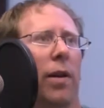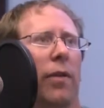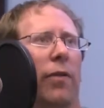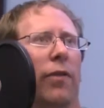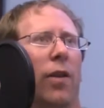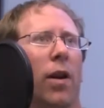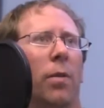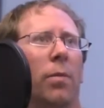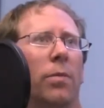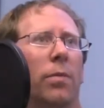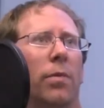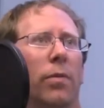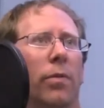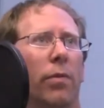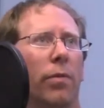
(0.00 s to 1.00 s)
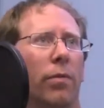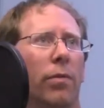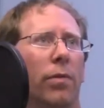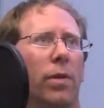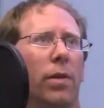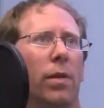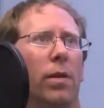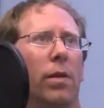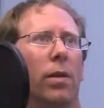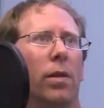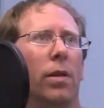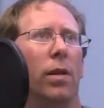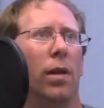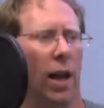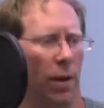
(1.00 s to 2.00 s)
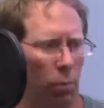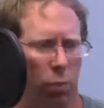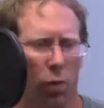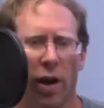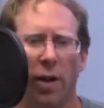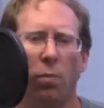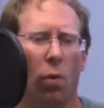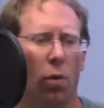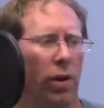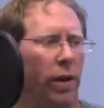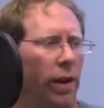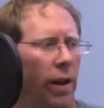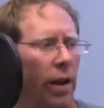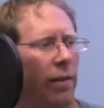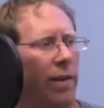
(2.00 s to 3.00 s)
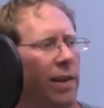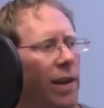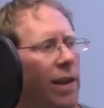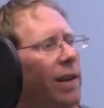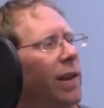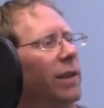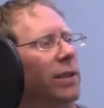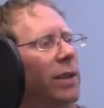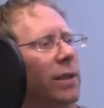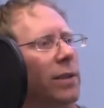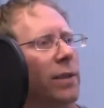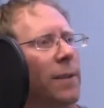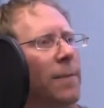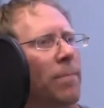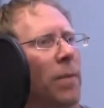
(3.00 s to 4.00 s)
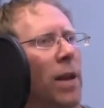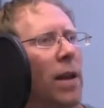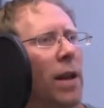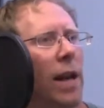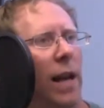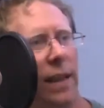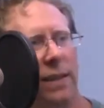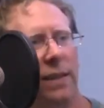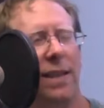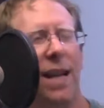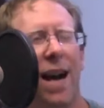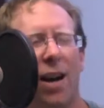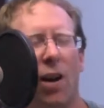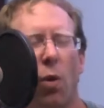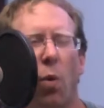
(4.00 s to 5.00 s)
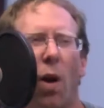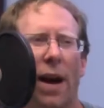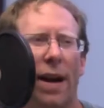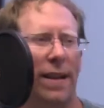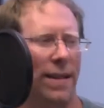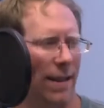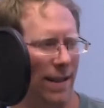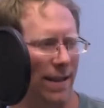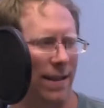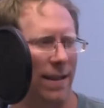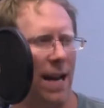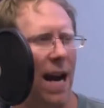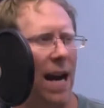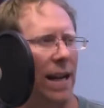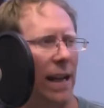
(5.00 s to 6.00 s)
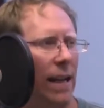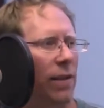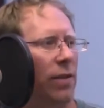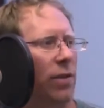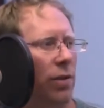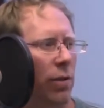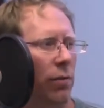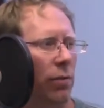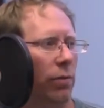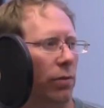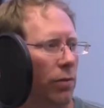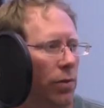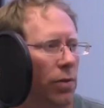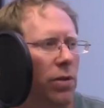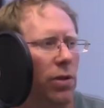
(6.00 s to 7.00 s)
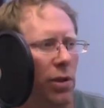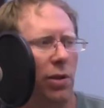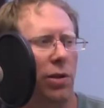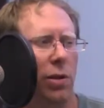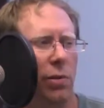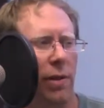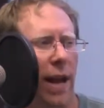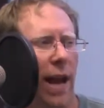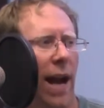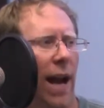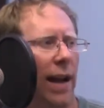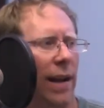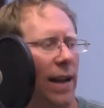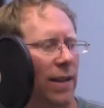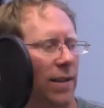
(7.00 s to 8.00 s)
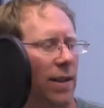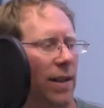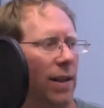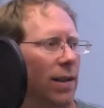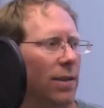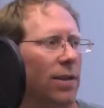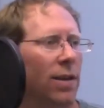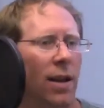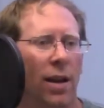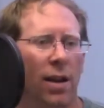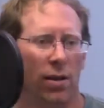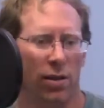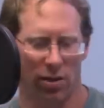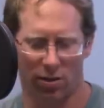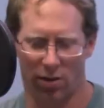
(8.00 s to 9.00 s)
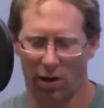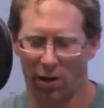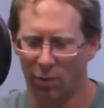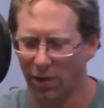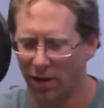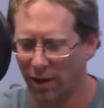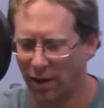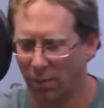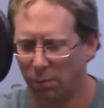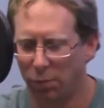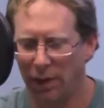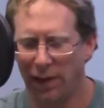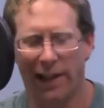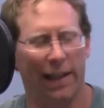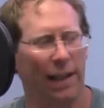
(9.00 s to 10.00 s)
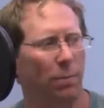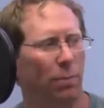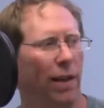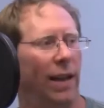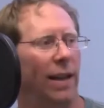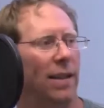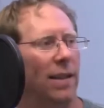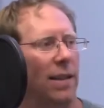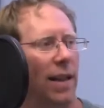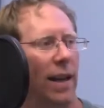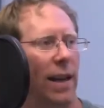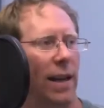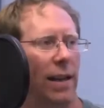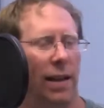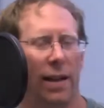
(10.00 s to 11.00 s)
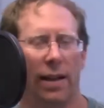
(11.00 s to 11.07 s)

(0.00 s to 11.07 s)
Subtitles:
But from like breadboarding and everything, it's not quite as exciting to do that as it is to start with a completely blank slate,